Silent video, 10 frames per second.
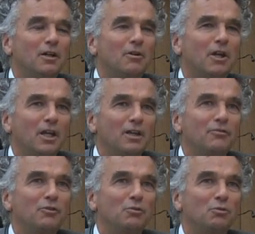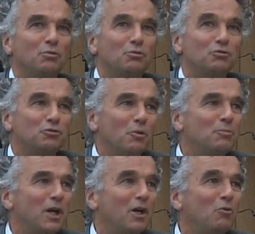okay, if you
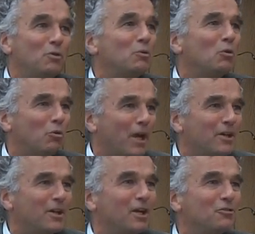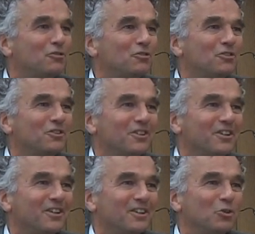stop now, we will recognize
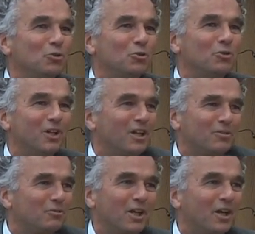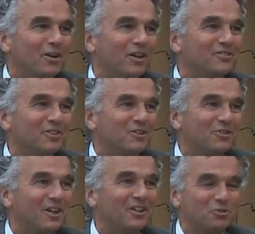you. And yeah, I
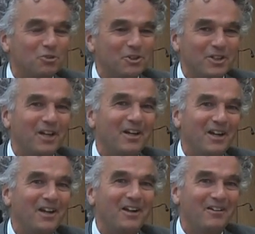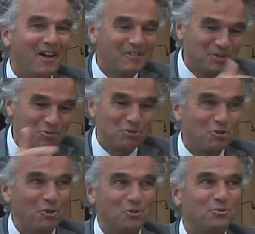said, okay, sorry, I, I, I need
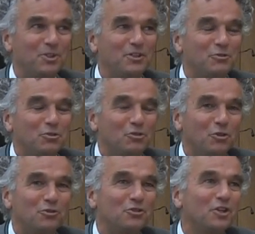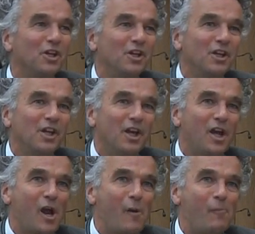results. We need results.
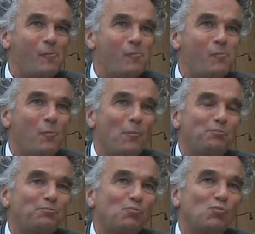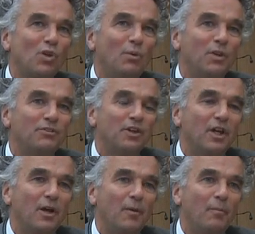Yeah. Um, but
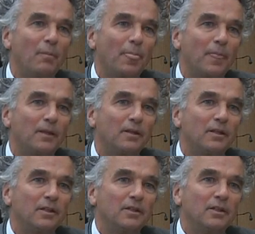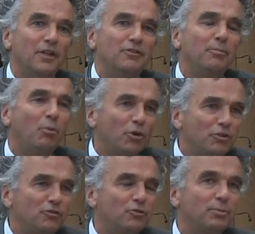um, it's
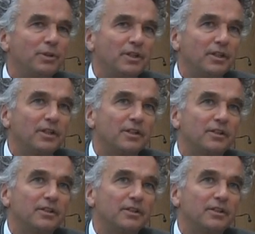important to be,